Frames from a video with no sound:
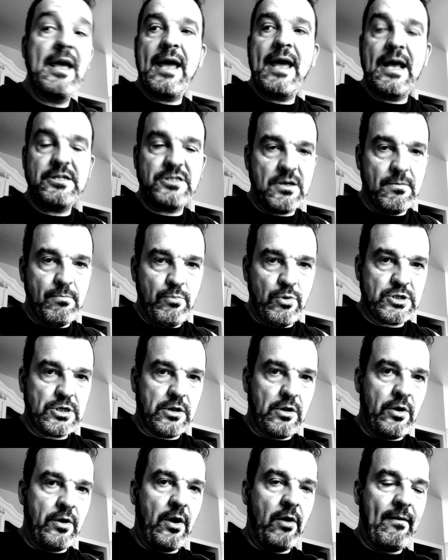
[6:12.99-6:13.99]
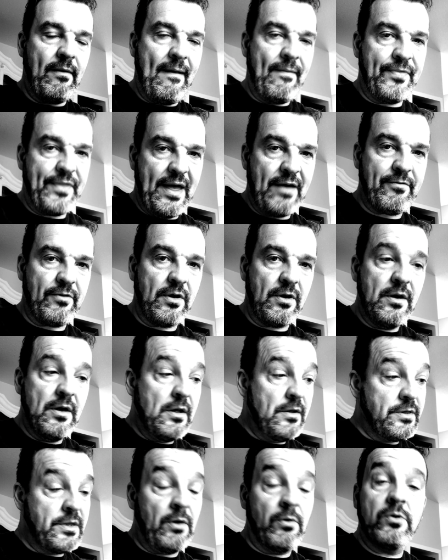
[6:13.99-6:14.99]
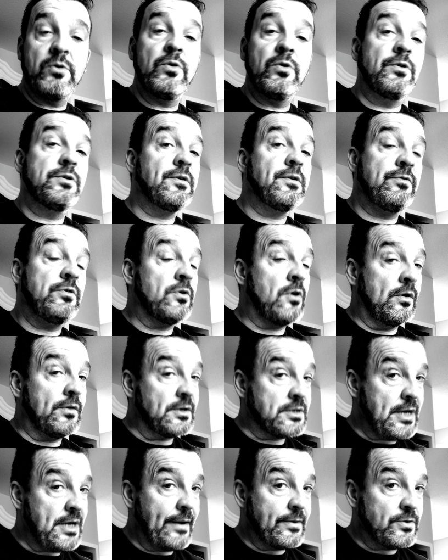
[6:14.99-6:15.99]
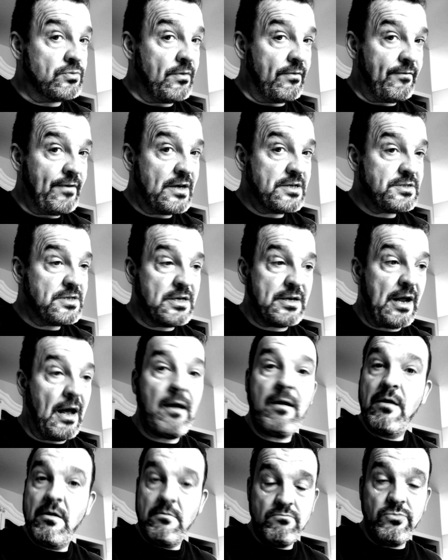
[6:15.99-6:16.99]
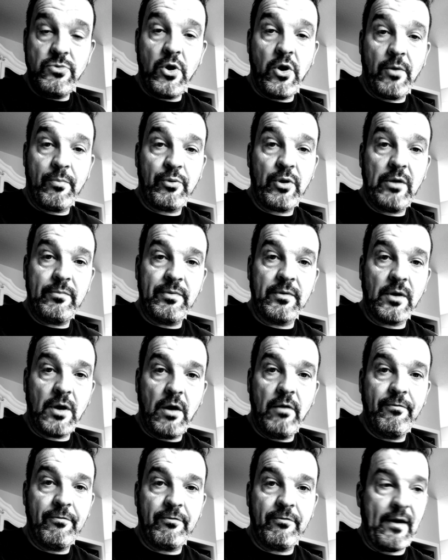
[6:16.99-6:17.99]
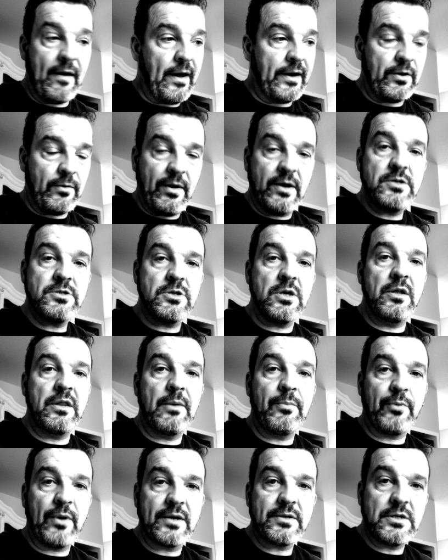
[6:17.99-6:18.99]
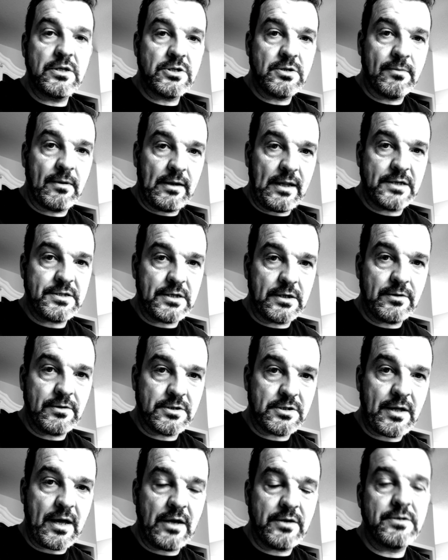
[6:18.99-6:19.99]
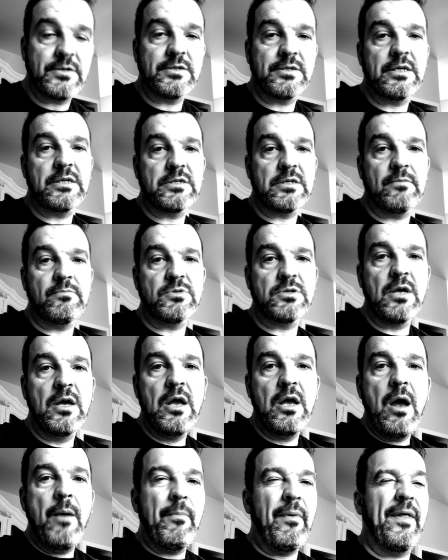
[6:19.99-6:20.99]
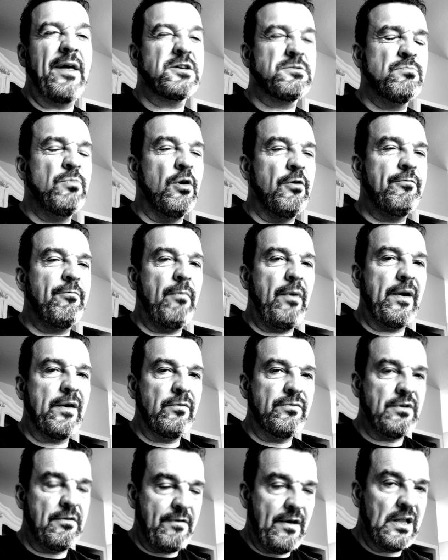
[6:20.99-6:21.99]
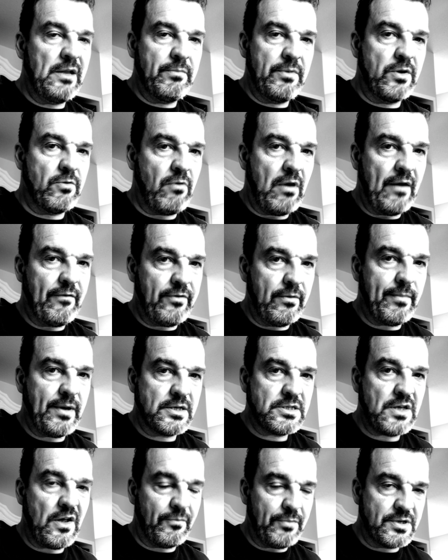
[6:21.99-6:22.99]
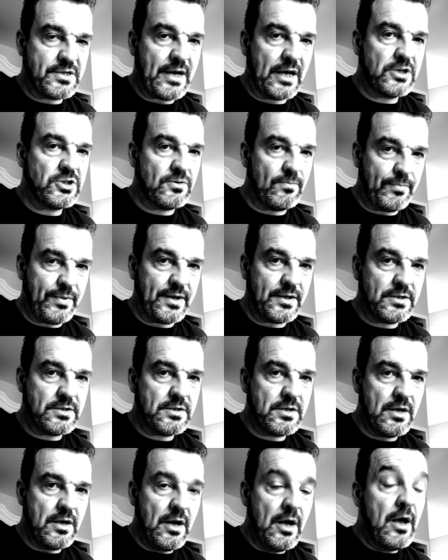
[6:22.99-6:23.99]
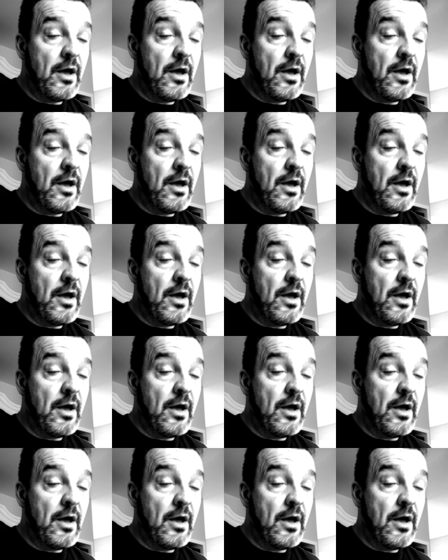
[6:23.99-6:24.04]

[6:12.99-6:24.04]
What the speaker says: It's a much longer endeavor. Now, of course, if you've got the time to invest in that, not a problem, go for it. I know I certainly practice some classical styles and systems, but that's more for my own development rather than my self-protection piece.